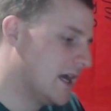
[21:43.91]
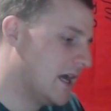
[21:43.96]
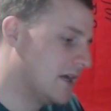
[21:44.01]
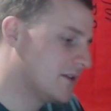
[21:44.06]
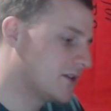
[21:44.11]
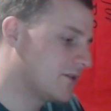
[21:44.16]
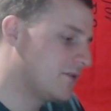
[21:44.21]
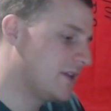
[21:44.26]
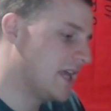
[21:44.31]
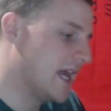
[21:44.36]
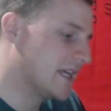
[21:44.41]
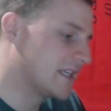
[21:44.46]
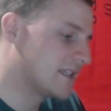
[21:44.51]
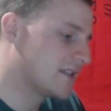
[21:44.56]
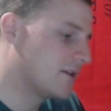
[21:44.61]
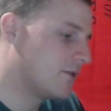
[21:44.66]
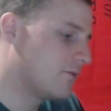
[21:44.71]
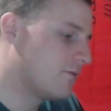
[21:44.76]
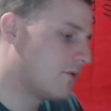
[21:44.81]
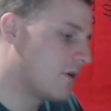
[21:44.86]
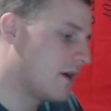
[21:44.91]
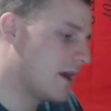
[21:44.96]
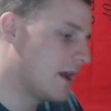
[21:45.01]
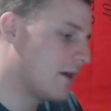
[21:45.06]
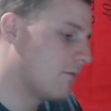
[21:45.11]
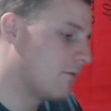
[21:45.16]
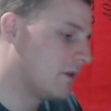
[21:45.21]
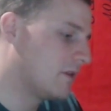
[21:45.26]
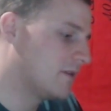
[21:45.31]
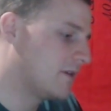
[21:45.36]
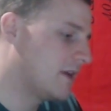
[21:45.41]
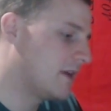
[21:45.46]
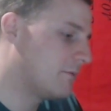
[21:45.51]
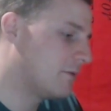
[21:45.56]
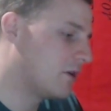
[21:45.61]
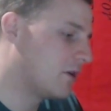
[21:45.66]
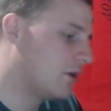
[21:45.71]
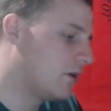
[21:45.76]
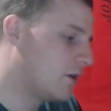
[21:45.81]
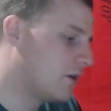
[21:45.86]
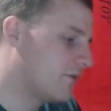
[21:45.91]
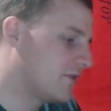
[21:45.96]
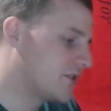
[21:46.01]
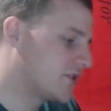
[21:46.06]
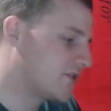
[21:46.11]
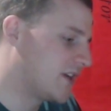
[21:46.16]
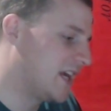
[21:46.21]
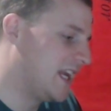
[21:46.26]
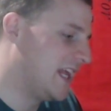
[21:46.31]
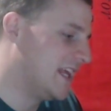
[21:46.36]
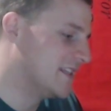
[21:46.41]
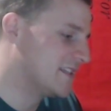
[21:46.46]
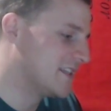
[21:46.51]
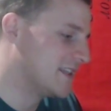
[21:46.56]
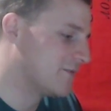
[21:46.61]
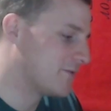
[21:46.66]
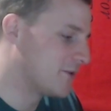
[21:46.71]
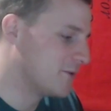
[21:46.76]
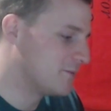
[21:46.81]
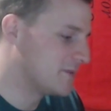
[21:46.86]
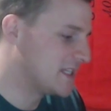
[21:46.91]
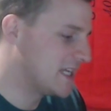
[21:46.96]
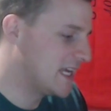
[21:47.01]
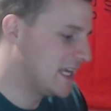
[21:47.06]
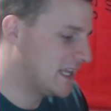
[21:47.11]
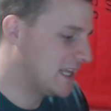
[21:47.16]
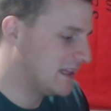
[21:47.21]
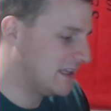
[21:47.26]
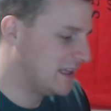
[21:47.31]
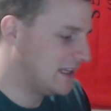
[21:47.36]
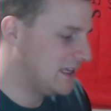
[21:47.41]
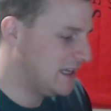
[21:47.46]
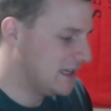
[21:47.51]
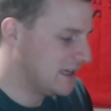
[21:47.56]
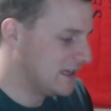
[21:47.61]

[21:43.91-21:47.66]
So yes, don't worry, I will do that. We've got a lot of Australians in the room today, clearly.